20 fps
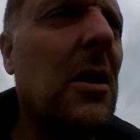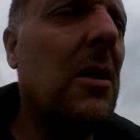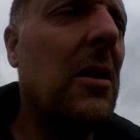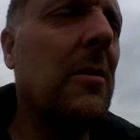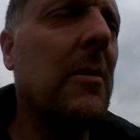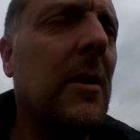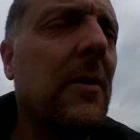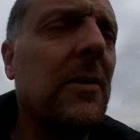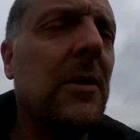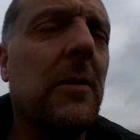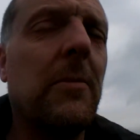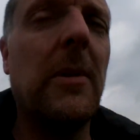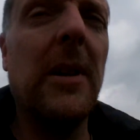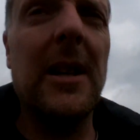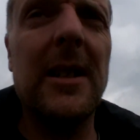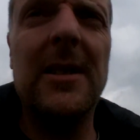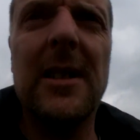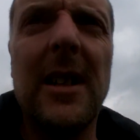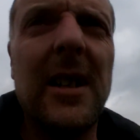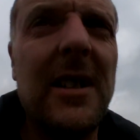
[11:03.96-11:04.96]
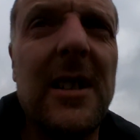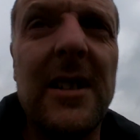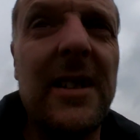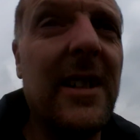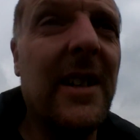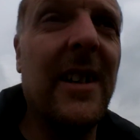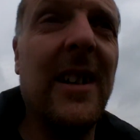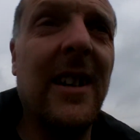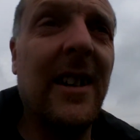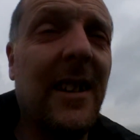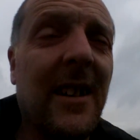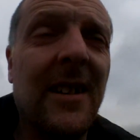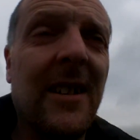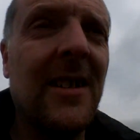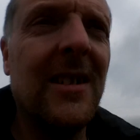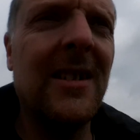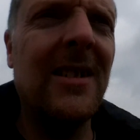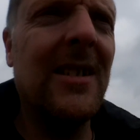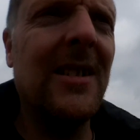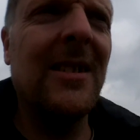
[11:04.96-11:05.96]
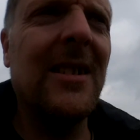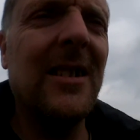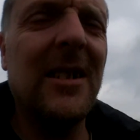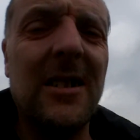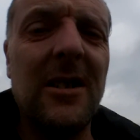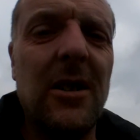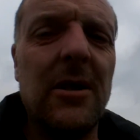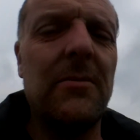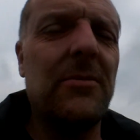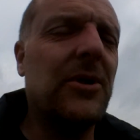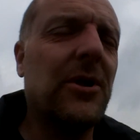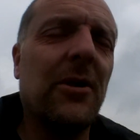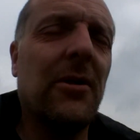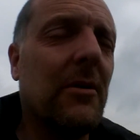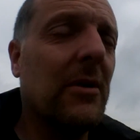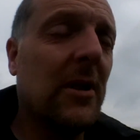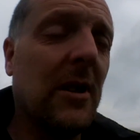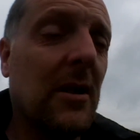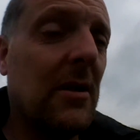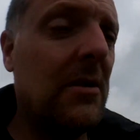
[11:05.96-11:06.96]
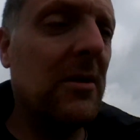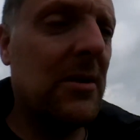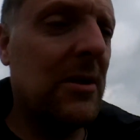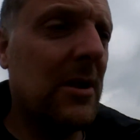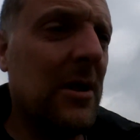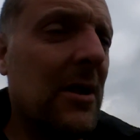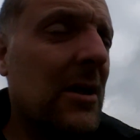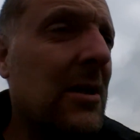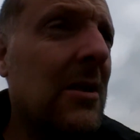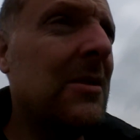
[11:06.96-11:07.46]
I'm having a bad day today. I'm sorry, guys.